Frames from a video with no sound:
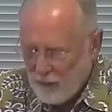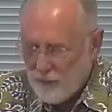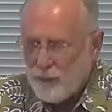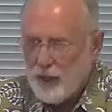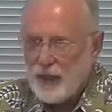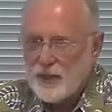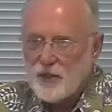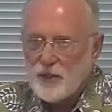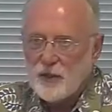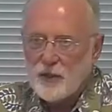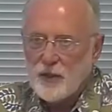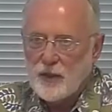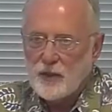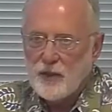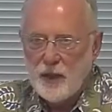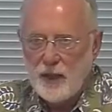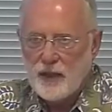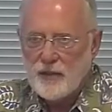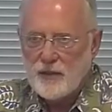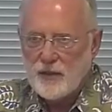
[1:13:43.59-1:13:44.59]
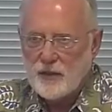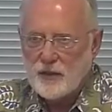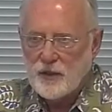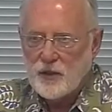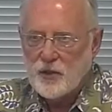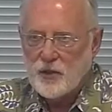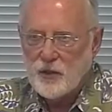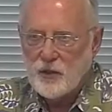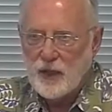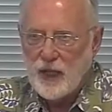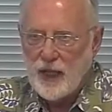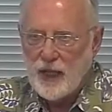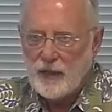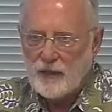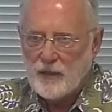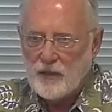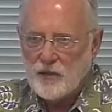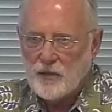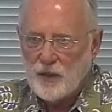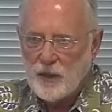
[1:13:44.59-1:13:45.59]
but it's a good
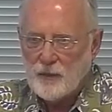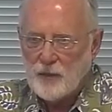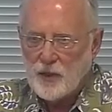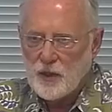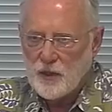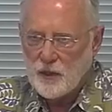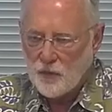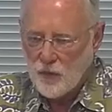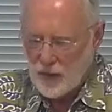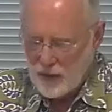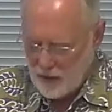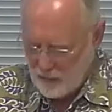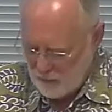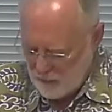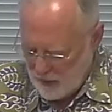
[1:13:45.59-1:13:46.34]
shorthand description of what it